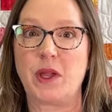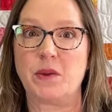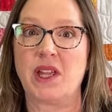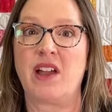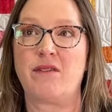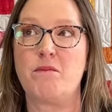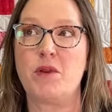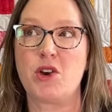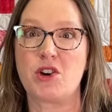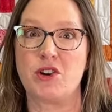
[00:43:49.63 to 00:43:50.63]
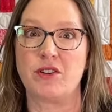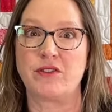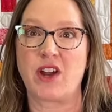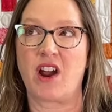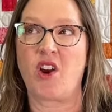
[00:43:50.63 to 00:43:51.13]
we will have
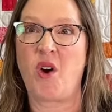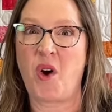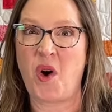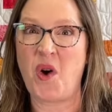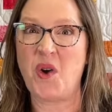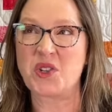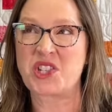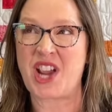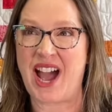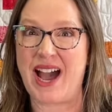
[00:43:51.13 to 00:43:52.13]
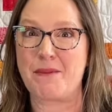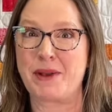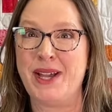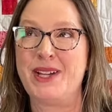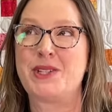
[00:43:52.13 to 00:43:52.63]
moved our whole
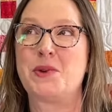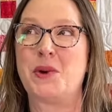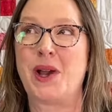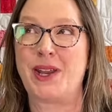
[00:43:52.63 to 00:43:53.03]
shop to,